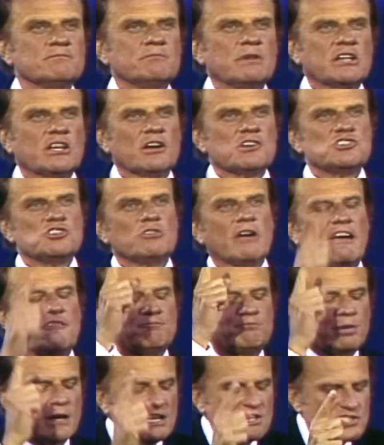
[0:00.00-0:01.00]
because you
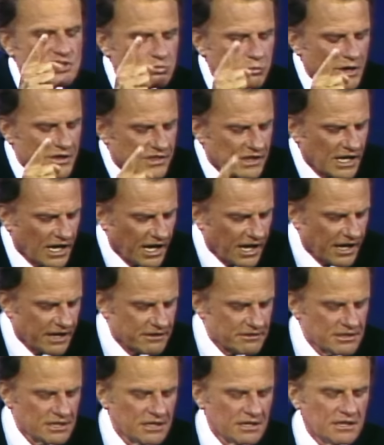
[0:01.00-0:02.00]
have peace with
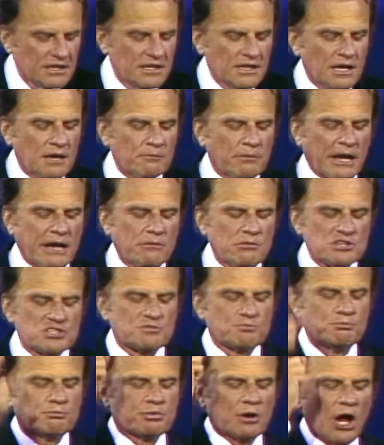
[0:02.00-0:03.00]
God. But it
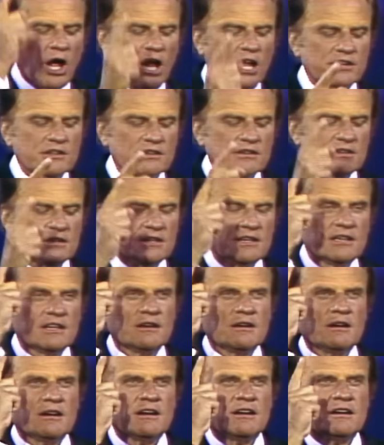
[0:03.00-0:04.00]
was brought
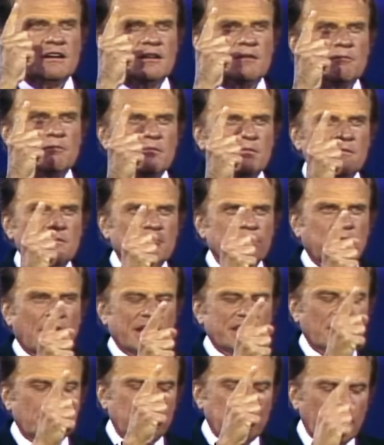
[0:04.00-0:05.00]

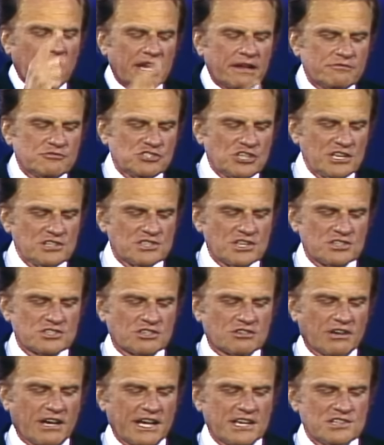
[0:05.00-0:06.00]
by the blood of
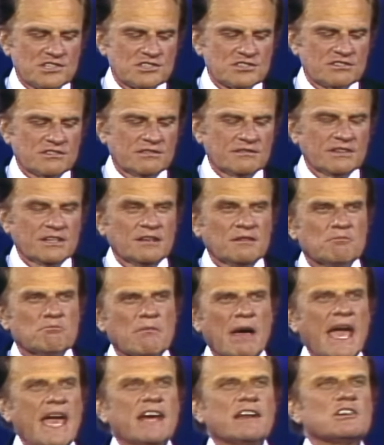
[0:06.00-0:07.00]
Jesus Christ.
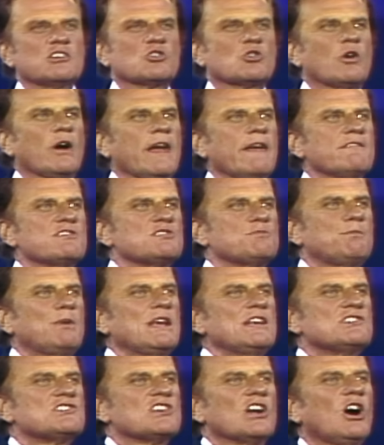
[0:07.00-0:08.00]
Man craves
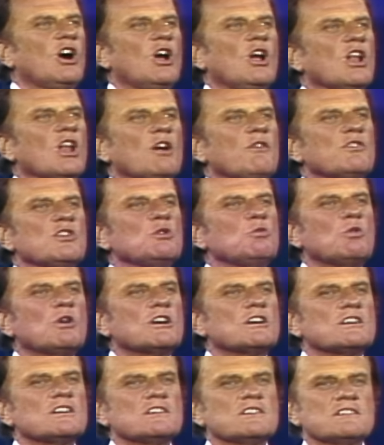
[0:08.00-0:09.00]
peace all over the
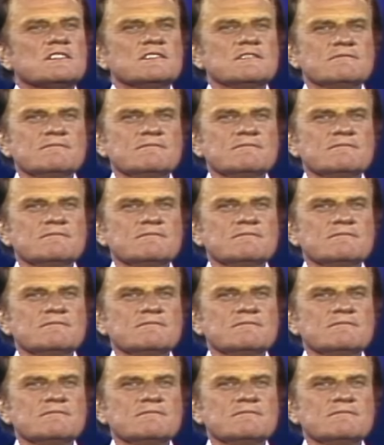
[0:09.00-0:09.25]
world.